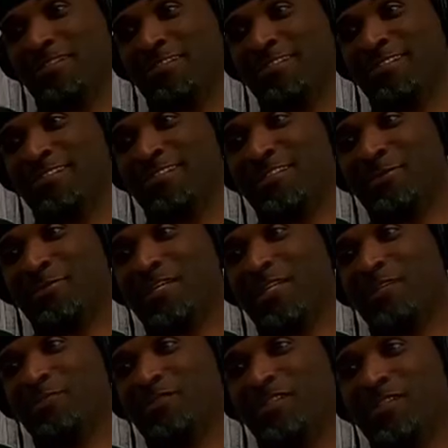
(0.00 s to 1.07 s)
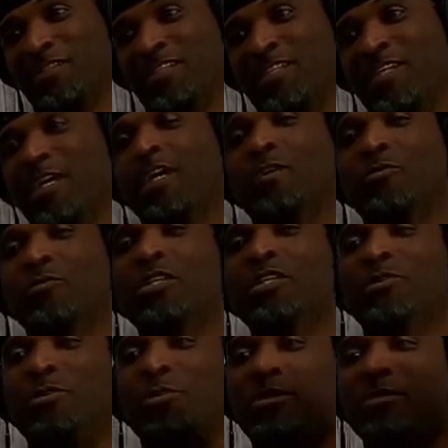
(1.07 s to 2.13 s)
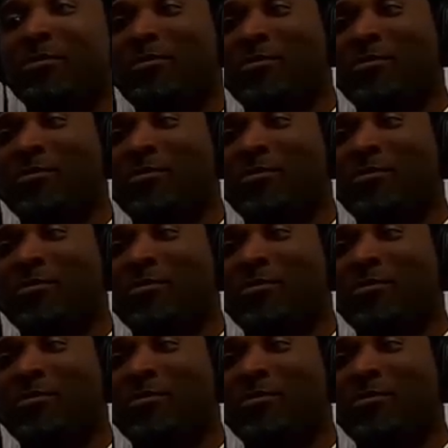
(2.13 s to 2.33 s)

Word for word: Oh my, gosh. sometimes. Yeah, Hart, what are you doing?